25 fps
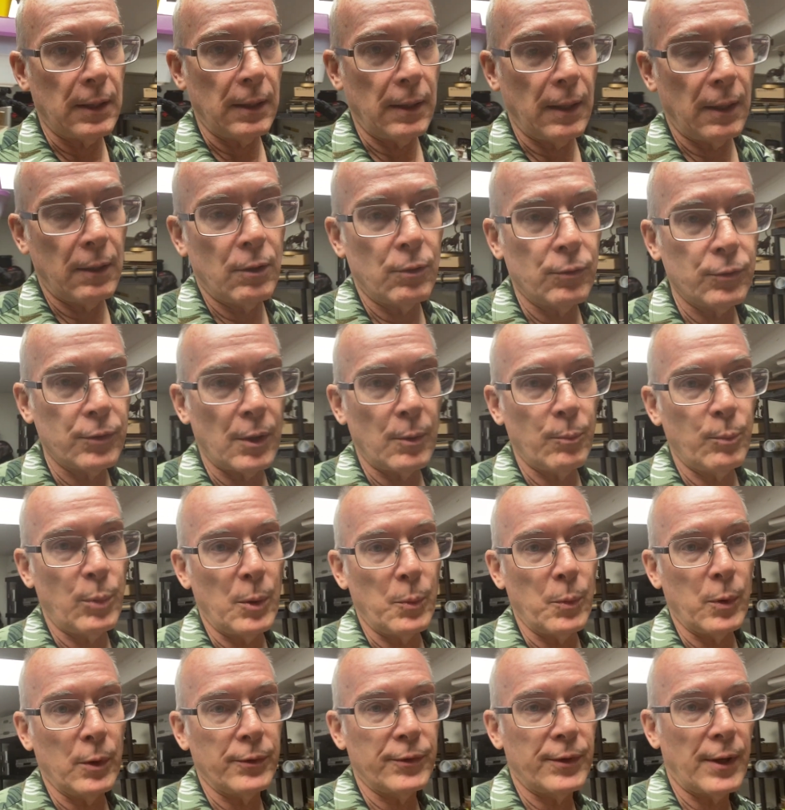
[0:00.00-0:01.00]
And I know some
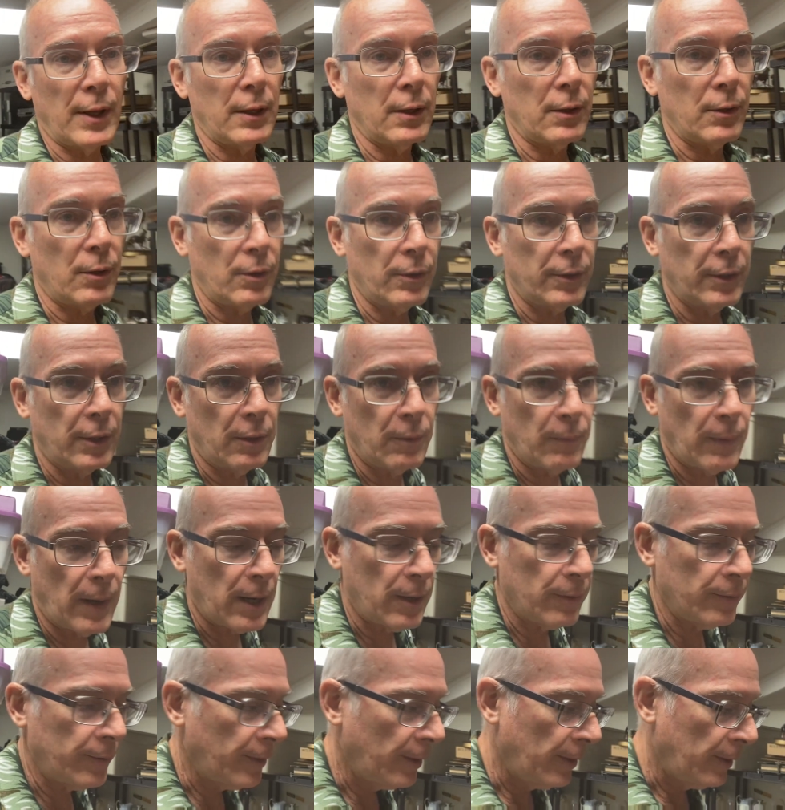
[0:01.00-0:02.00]
people sell it all year
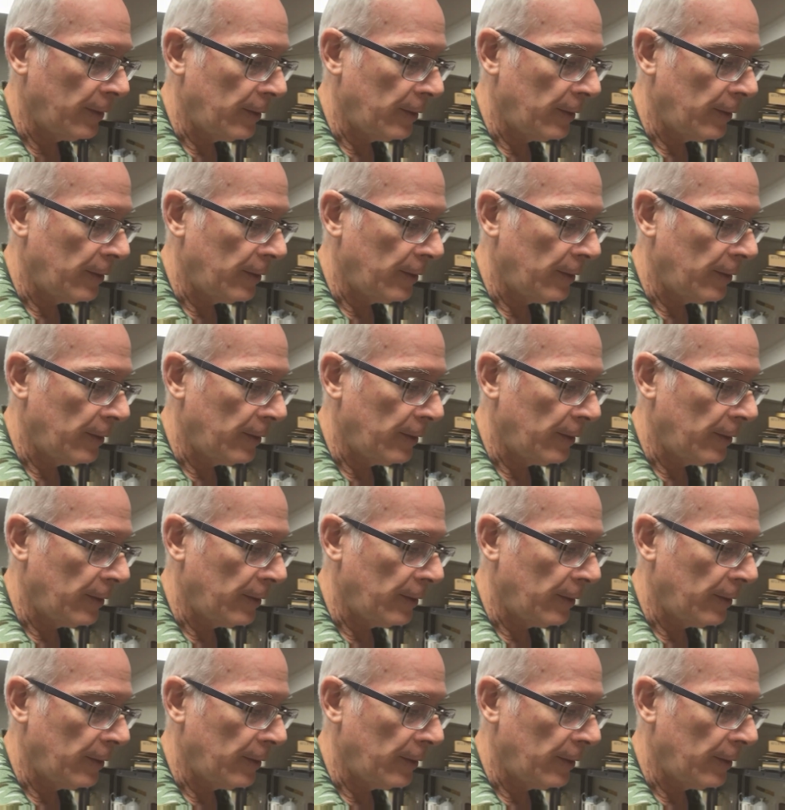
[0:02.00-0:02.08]
round.